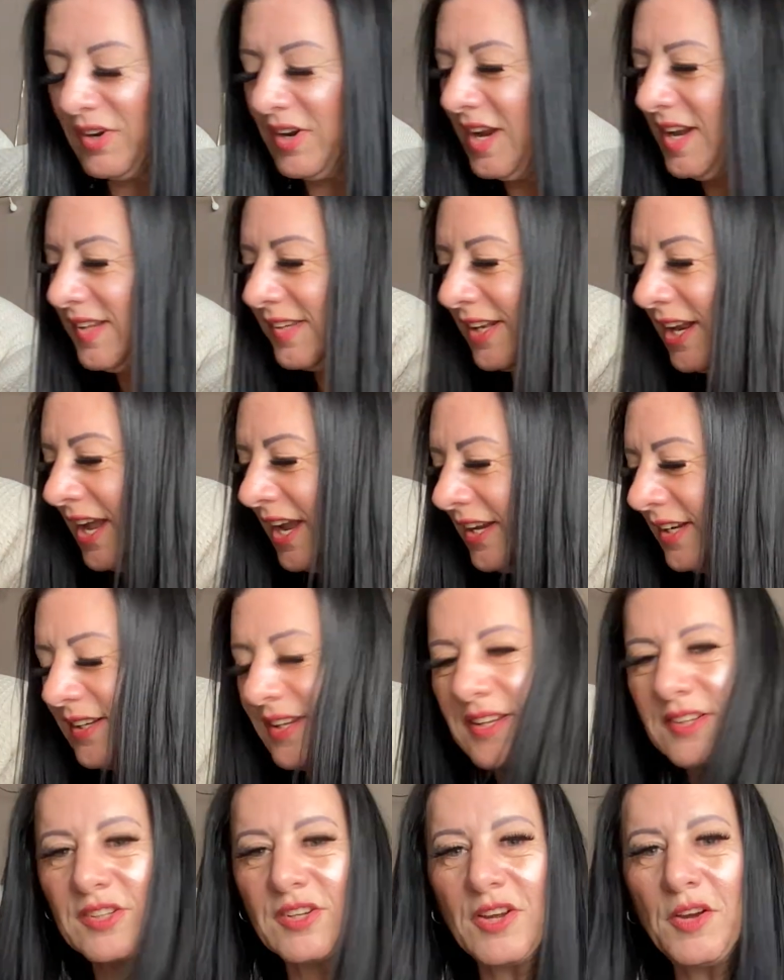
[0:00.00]
is like,
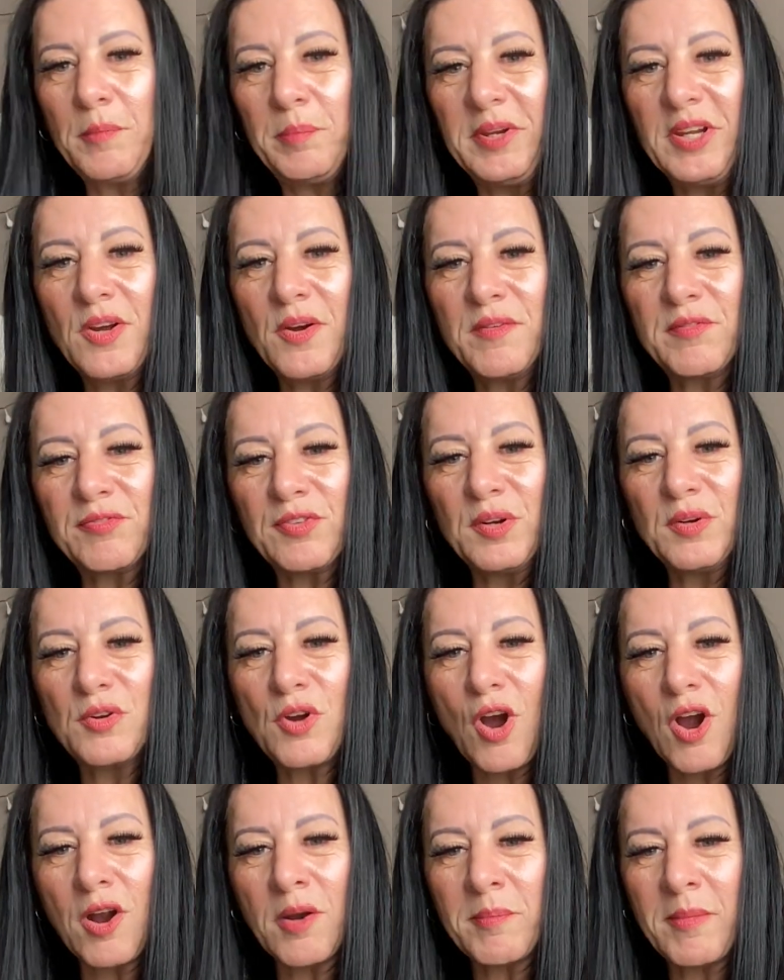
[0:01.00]
could be going through
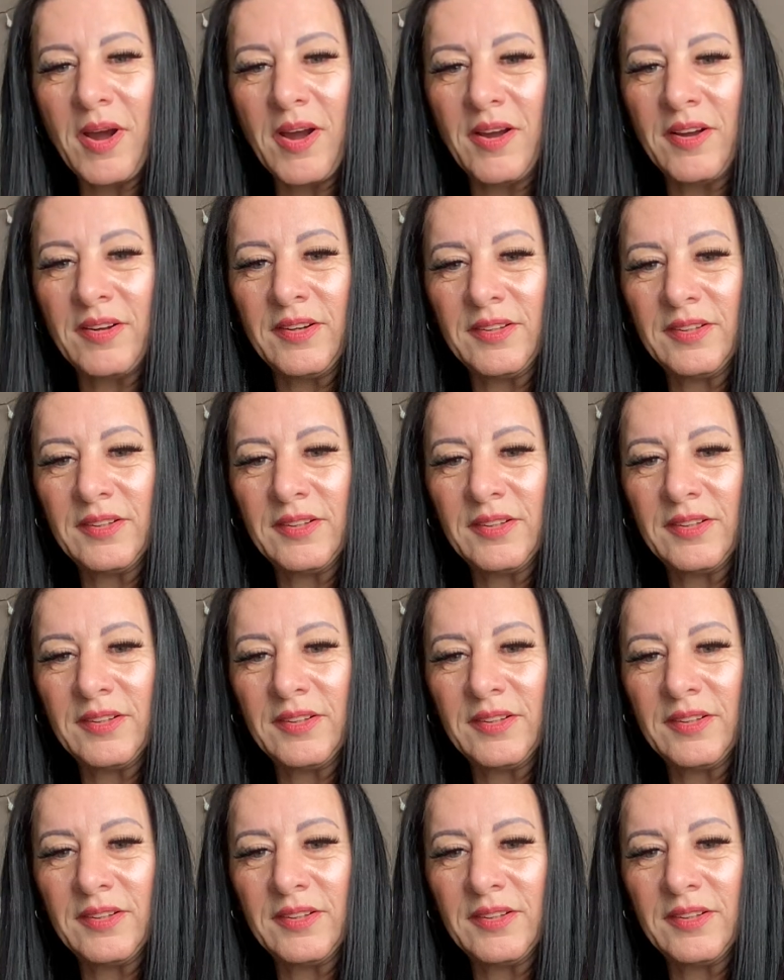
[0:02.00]
karma.